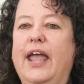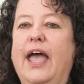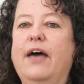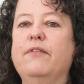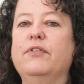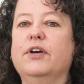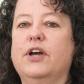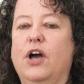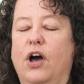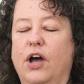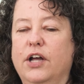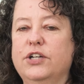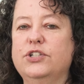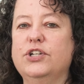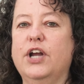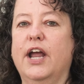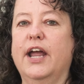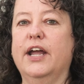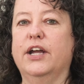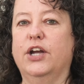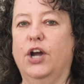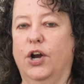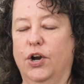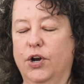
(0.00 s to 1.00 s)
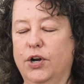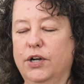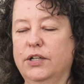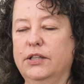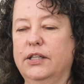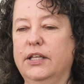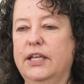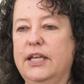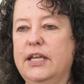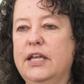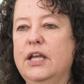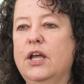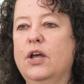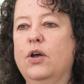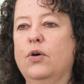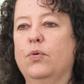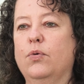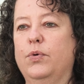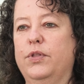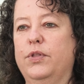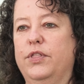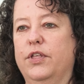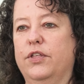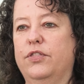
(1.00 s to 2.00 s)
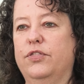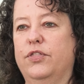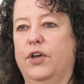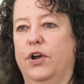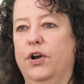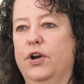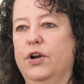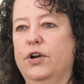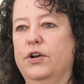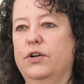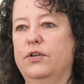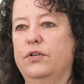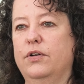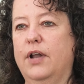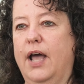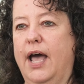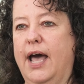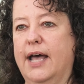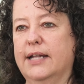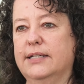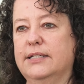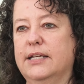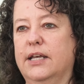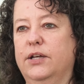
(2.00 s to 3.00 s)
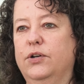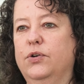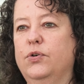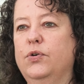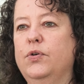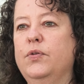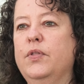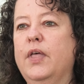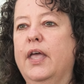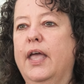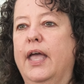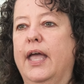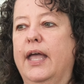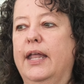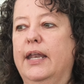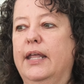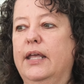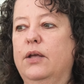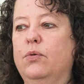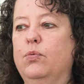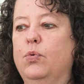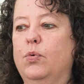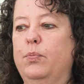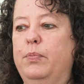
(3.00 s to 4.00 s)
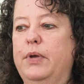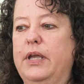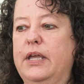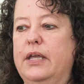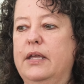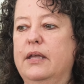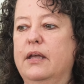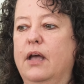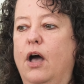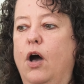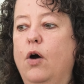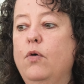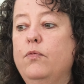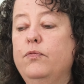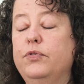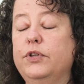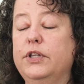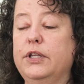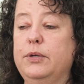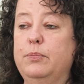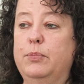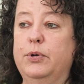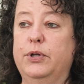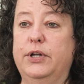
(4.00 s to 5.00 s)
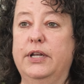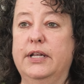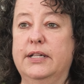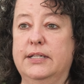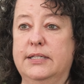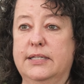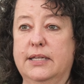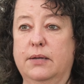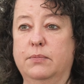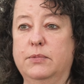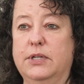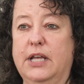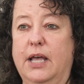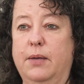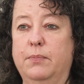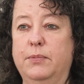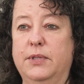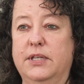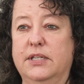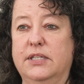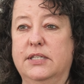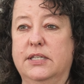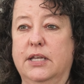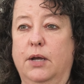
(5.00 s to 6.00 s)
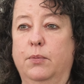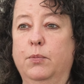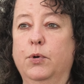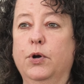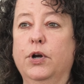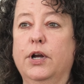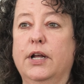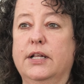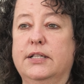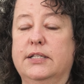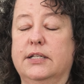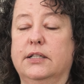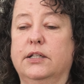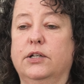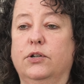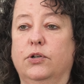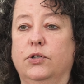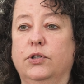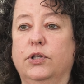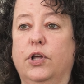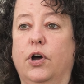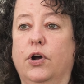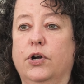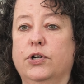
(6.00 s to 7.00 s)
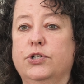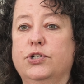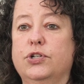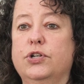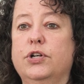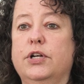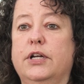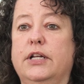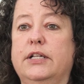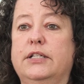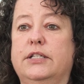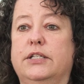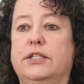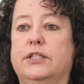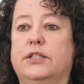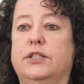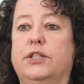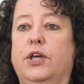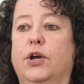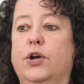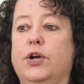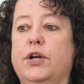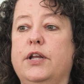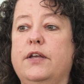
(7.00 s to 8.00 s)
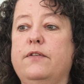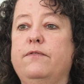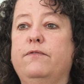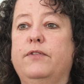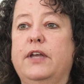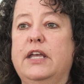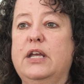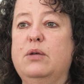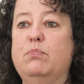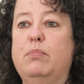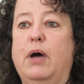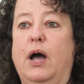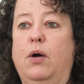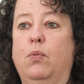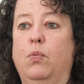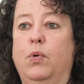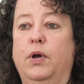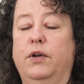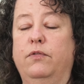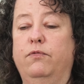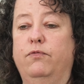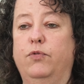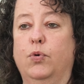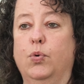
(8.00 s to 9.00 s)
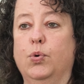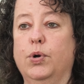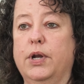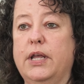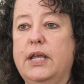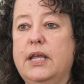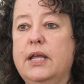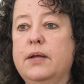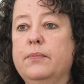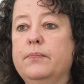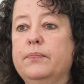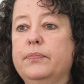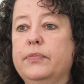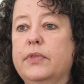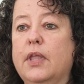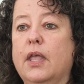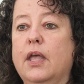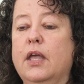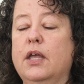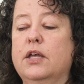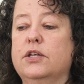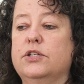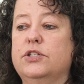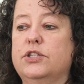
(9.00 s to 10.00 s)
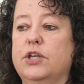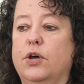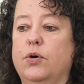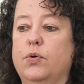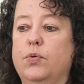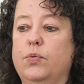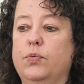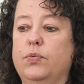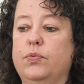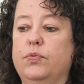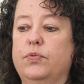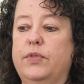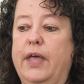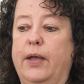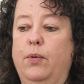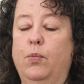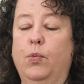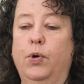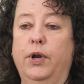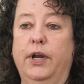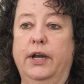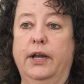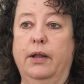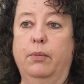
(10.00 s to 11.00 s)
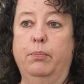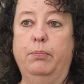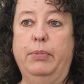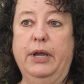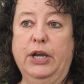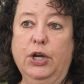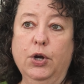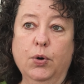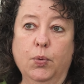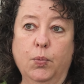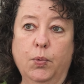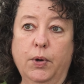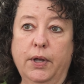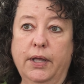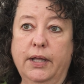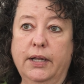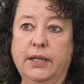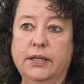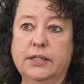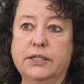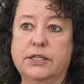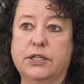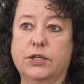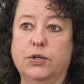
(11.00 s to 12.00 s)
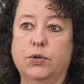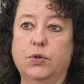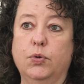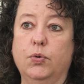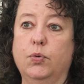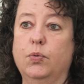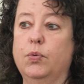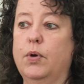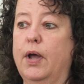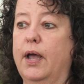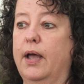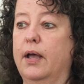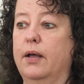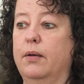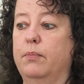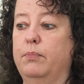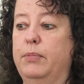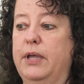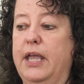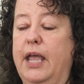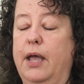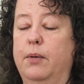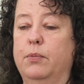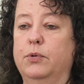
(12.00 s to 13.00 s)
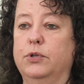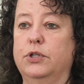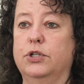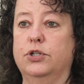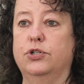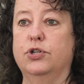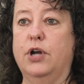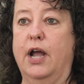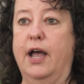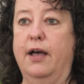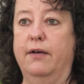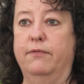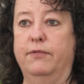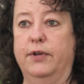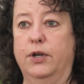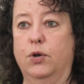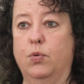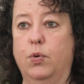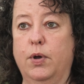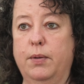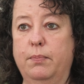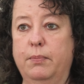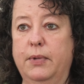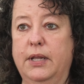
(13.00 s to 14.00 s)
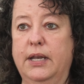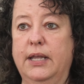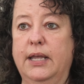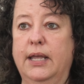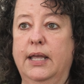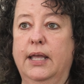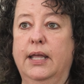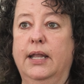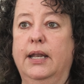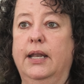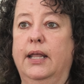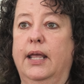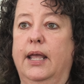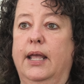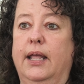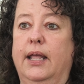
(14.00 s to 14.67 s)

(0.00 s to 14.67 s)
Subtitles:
have a contract currently with a 3rd high tunnel, and it will be hopefully put in sometime this summer. It's a little larger. It's 30 feet by 140. So they wanted a bigger one to be able to drive equipment in